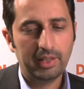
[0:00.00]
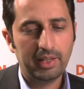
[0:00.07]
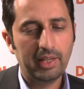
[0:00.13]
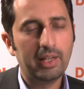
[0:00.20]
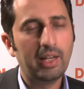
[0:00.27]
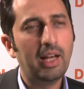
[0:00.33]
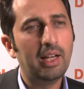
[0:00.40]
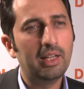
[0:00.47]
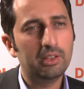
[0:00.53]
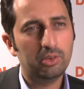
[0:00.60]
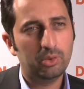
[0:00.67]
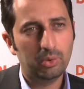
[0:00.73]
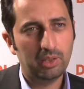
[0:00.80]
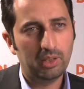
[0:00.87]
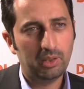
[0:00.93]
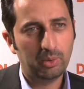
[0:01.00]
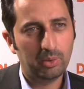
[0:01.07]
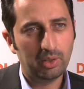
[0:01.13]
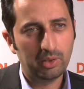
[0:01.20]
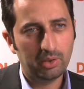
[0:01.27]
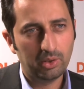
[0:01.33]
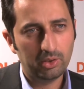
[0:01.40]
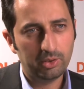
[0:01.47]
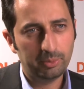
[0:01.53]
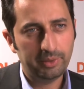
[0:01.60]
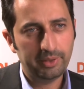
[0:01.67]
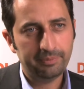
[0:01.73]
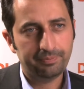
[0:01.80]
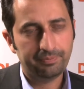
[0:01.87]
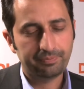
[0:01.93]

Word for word: can add to the local economy.